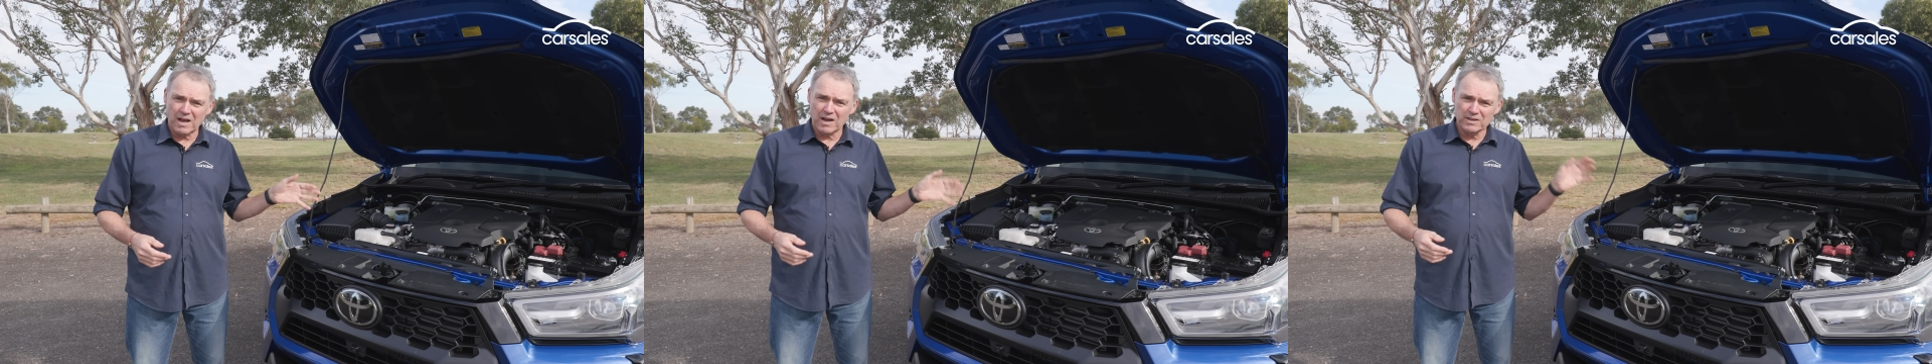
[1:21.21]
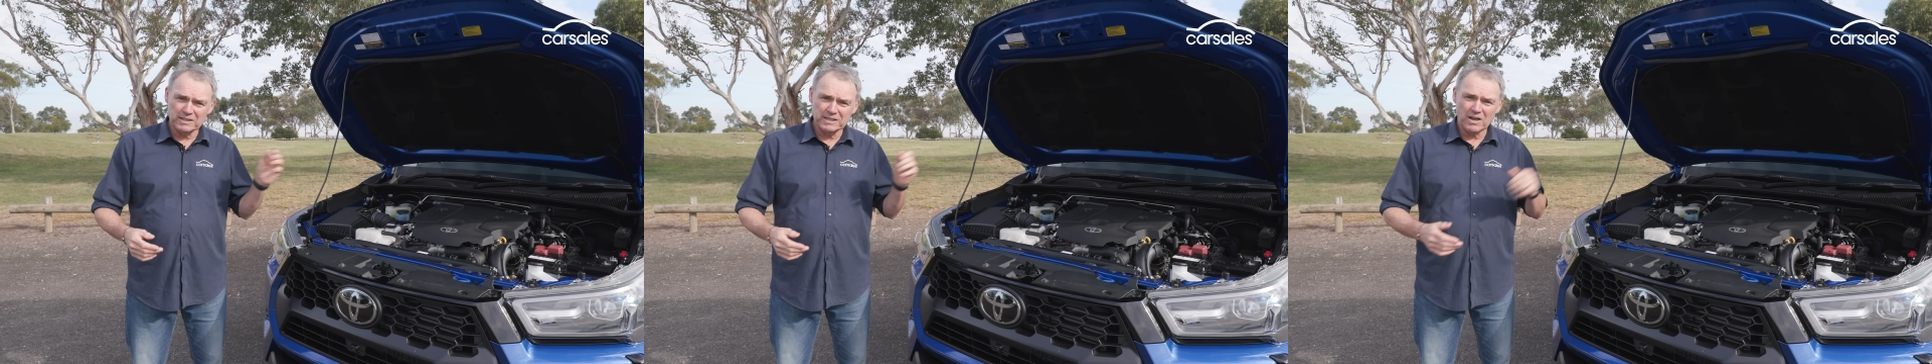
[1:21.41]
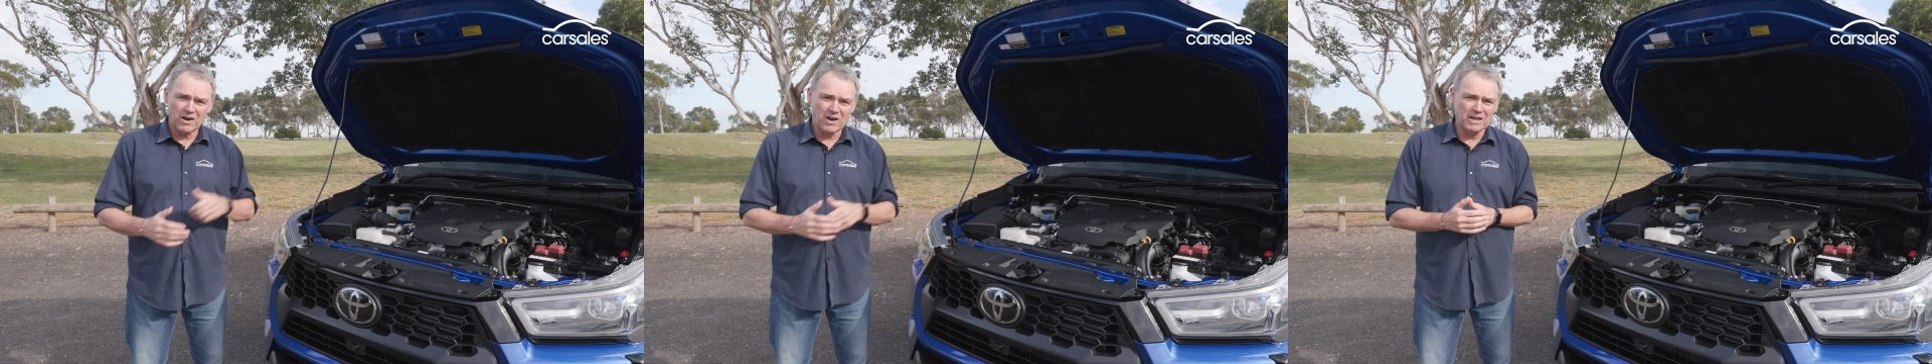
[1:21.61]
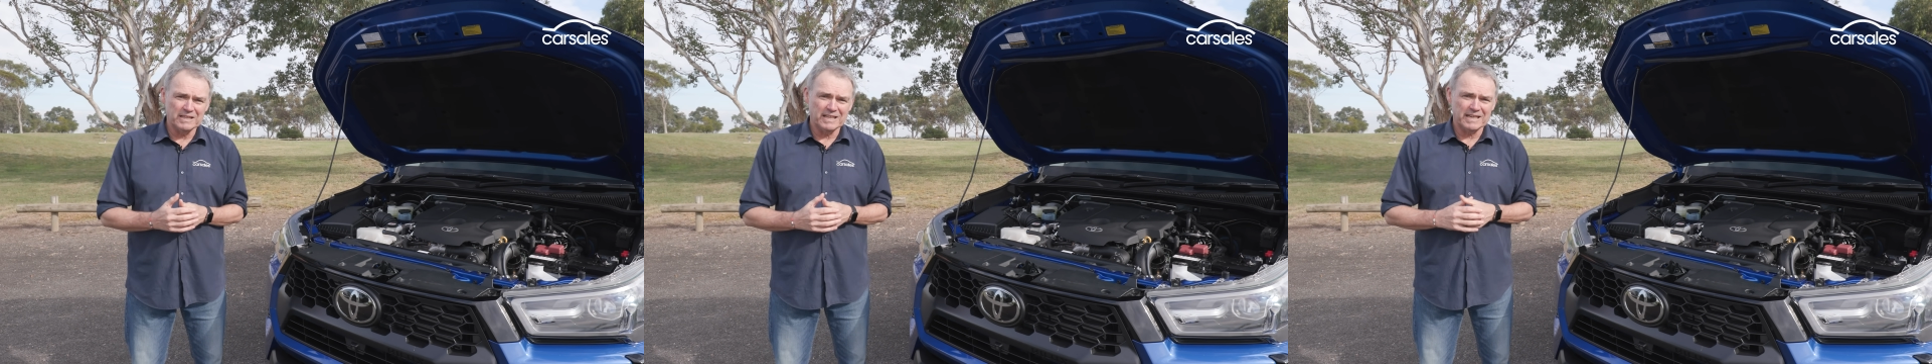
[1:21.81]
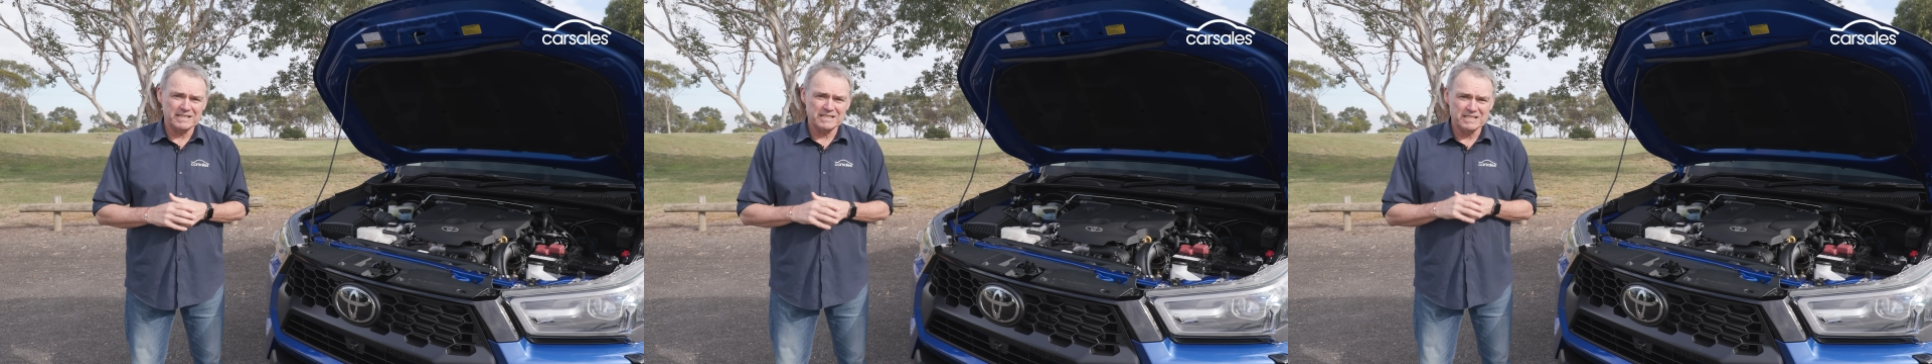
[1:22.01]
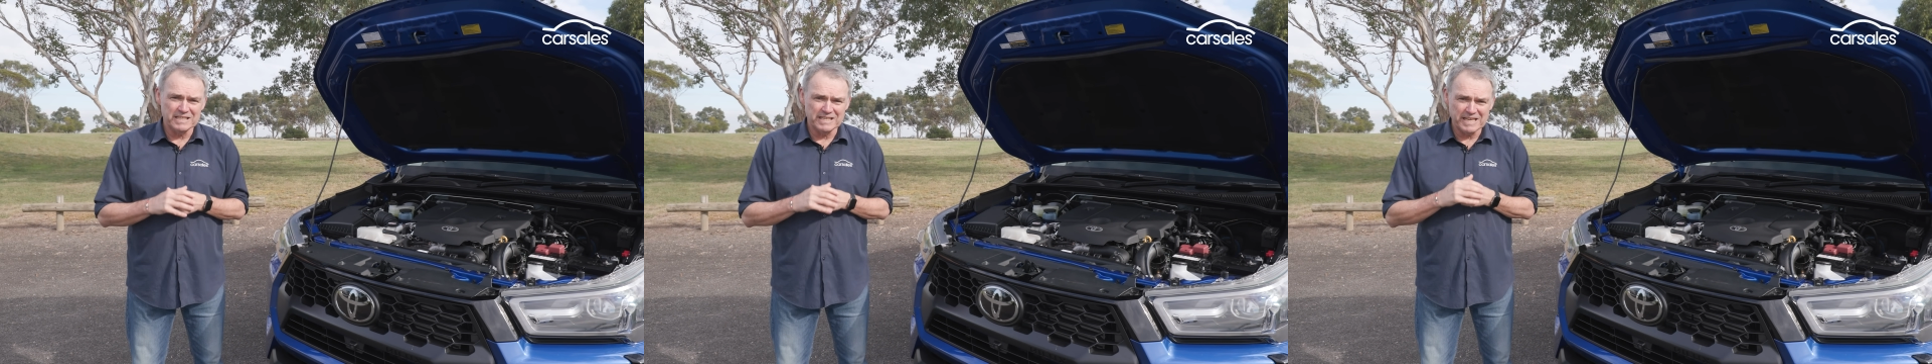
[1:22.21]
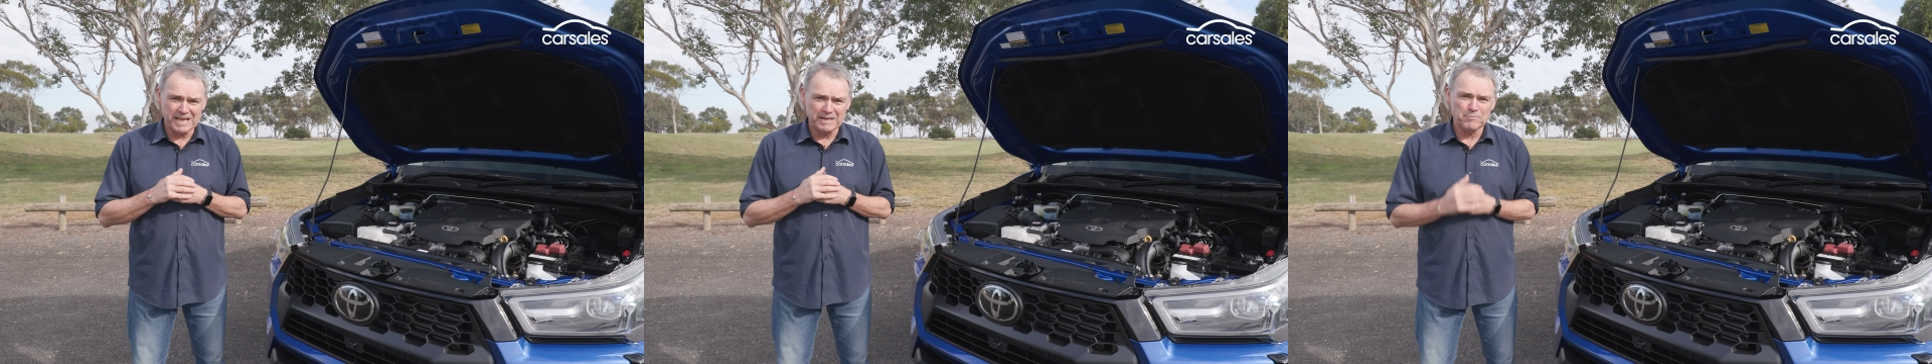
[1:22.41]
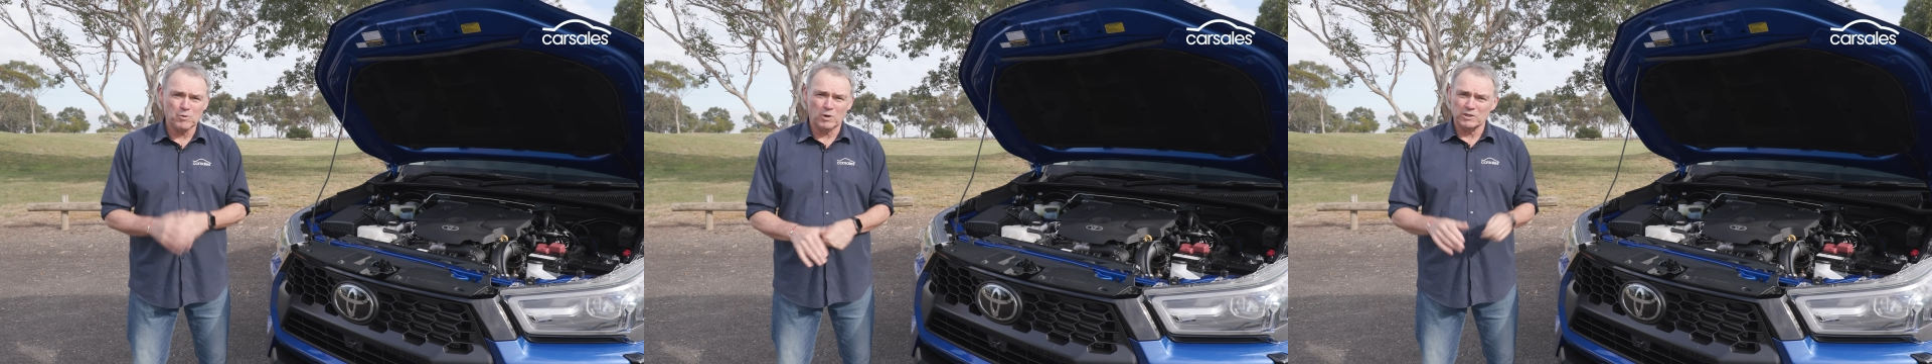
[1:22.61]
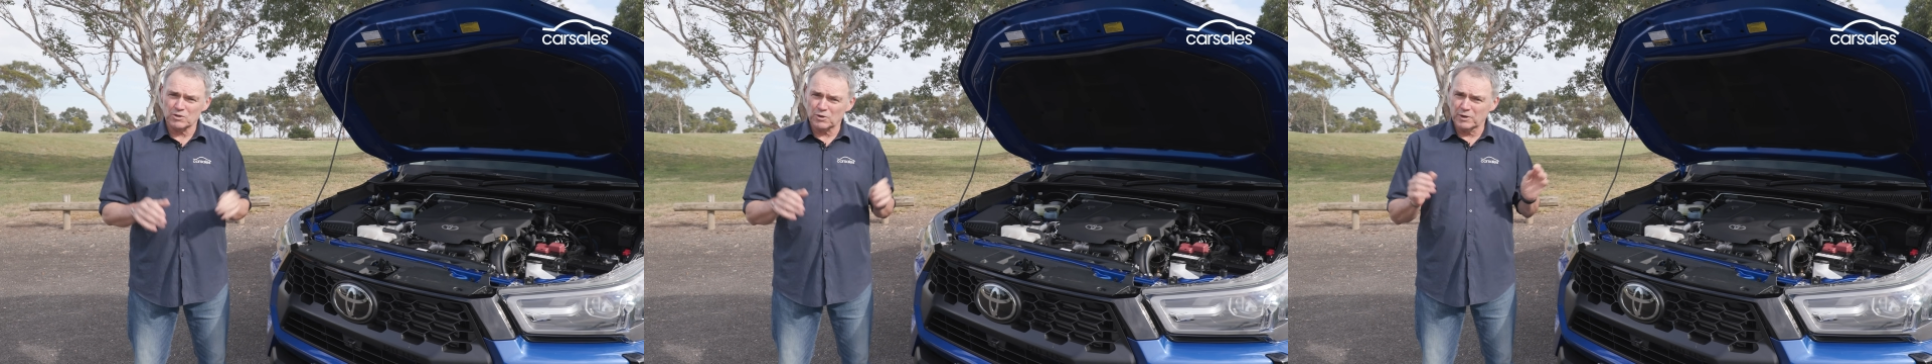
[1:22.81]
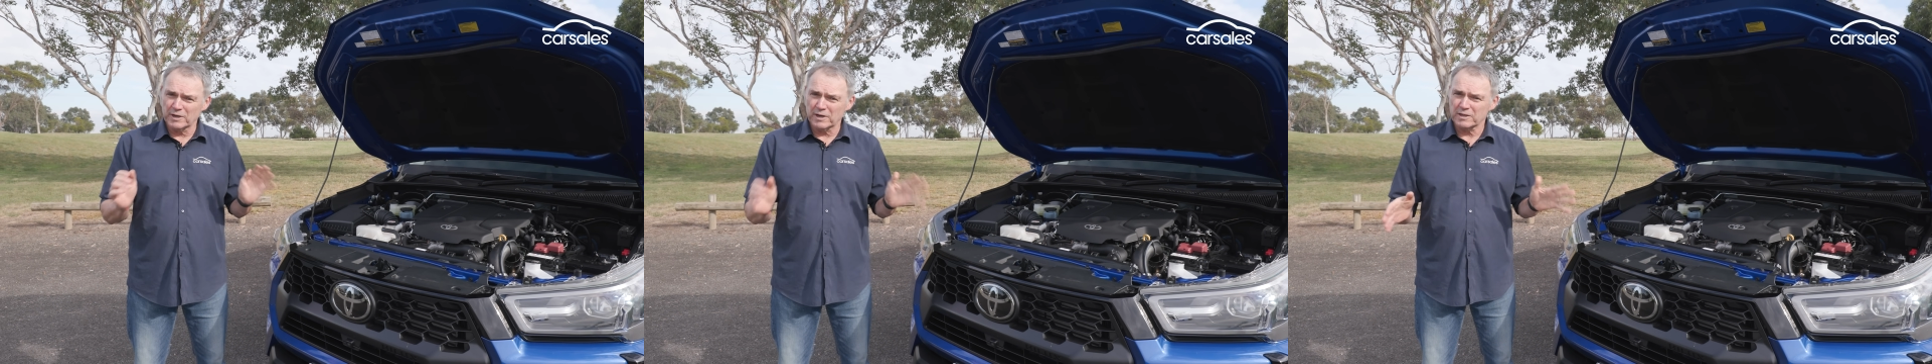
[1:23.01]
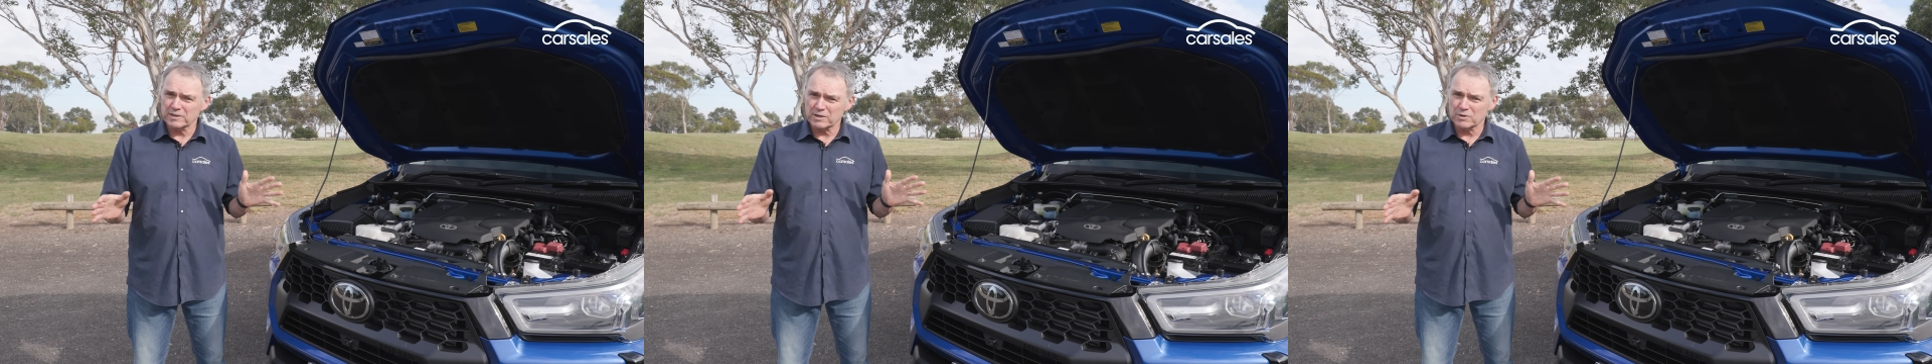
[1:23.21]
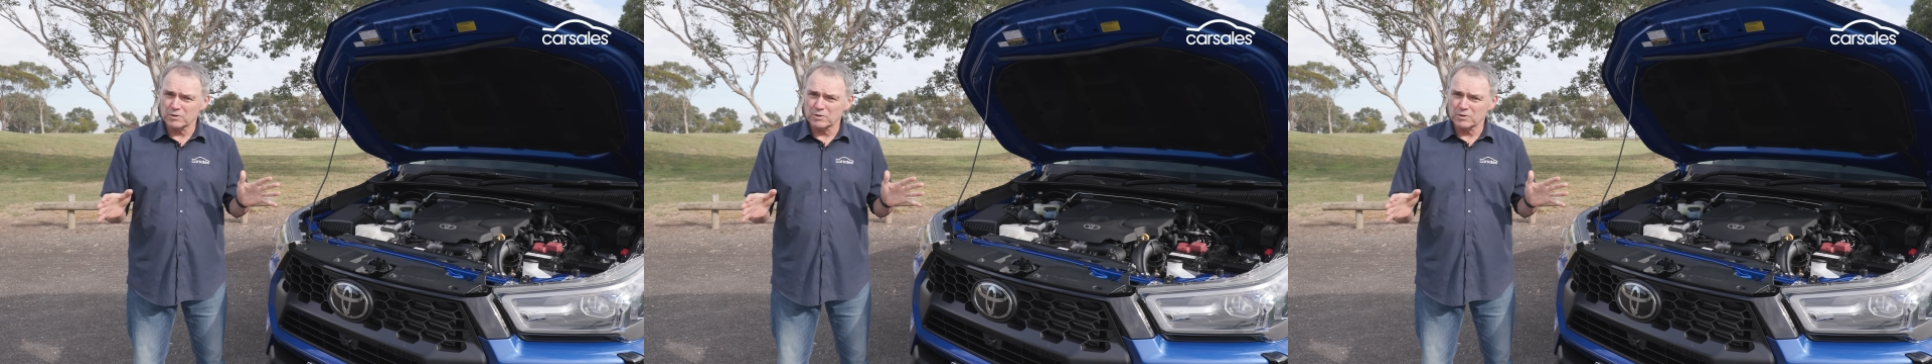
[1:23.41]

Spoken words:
only HiLux to get what Toyota